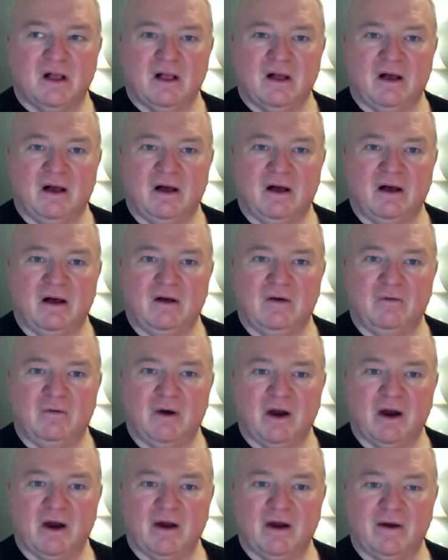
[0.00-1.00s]

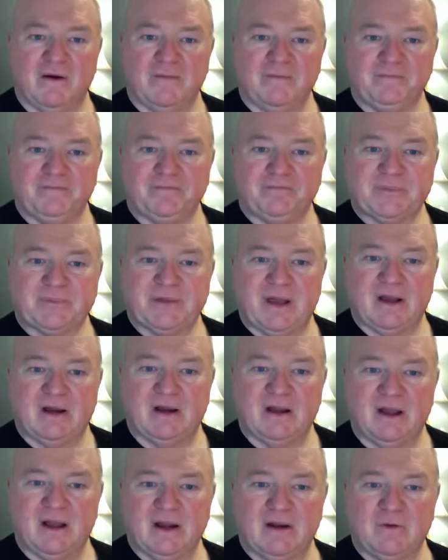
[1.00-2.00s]
where, kind
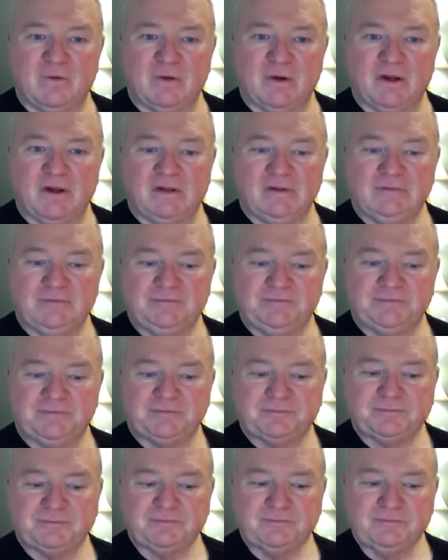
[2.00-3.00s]
of like when
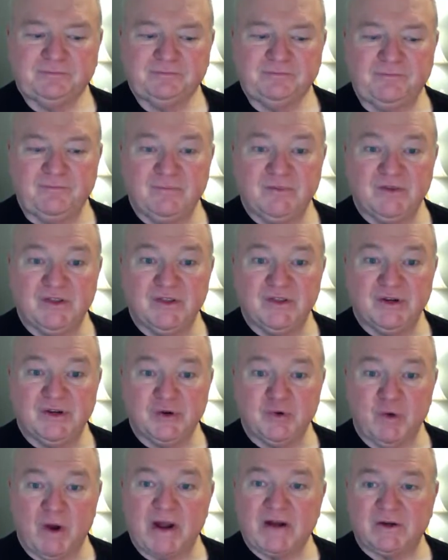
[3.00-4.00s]
the
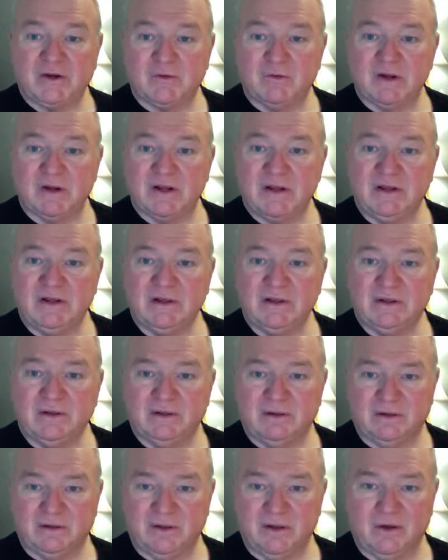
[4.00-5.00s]
Directory,
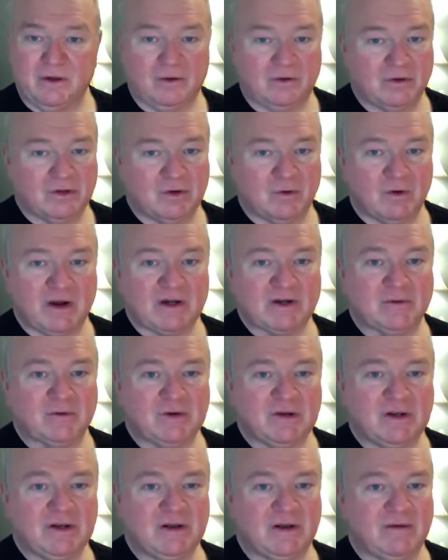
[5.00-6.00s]
the old
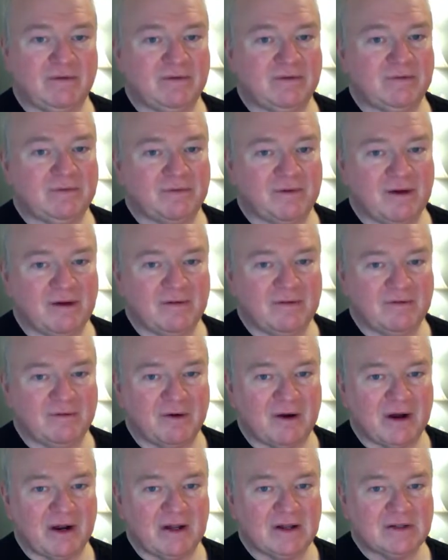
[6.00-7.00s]
Directory of
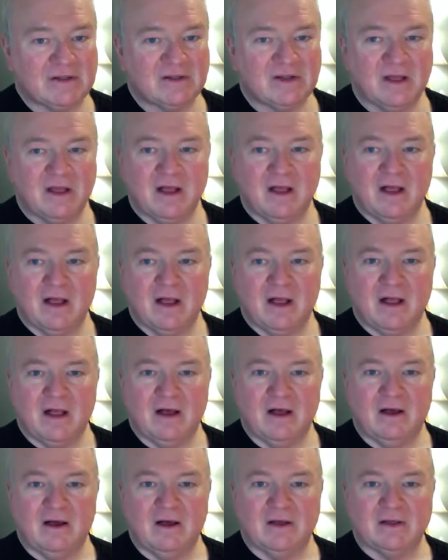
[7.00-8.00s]
France,
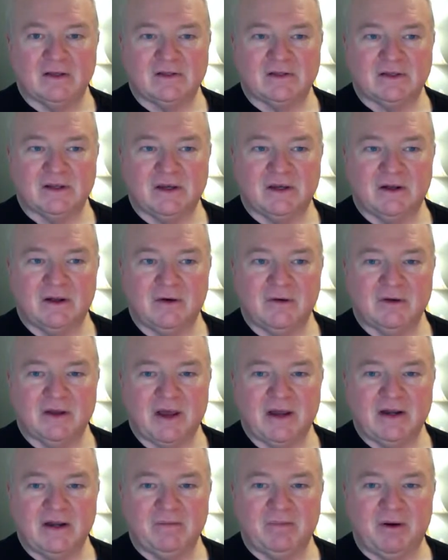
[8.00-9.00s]
said,
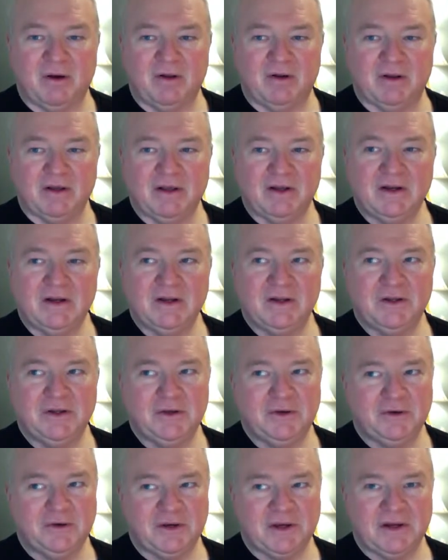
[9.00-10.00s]
okay, Napoleon,
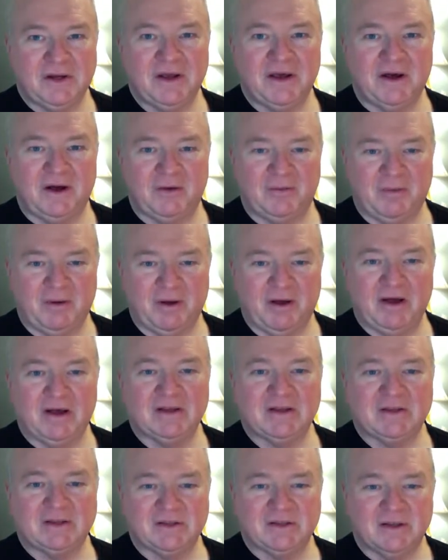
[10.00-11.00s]
you can help
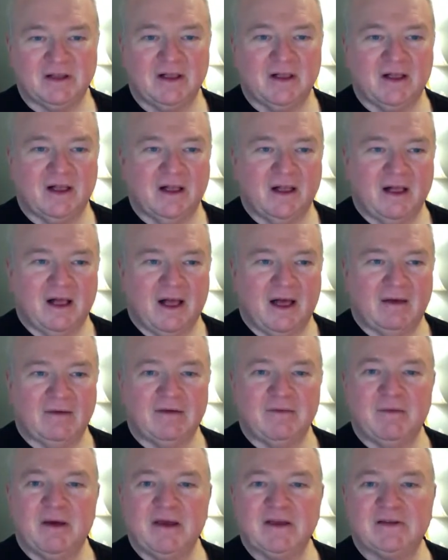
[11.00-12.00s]
us. I
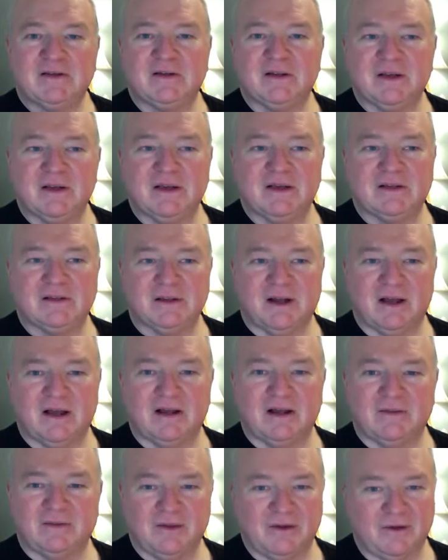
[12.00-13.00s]
mean, basically, it's
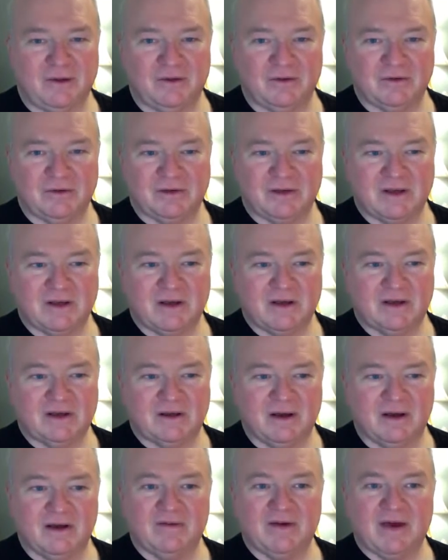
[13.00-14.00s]
like the old saying
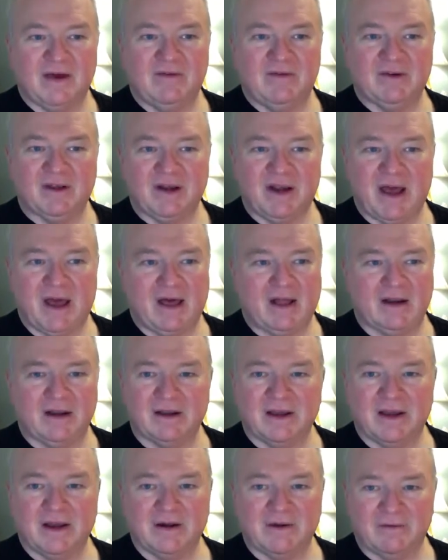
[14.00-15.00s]
of having an
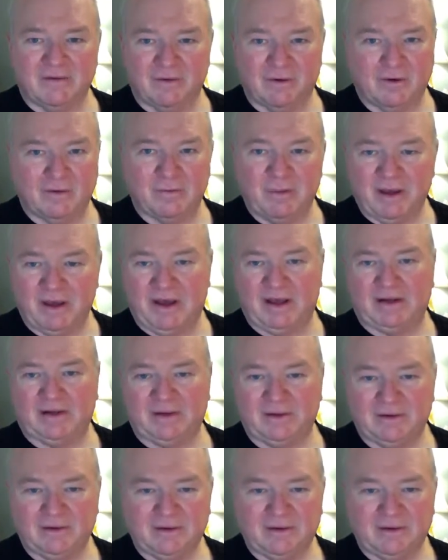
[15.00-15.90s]
alligator for a pet.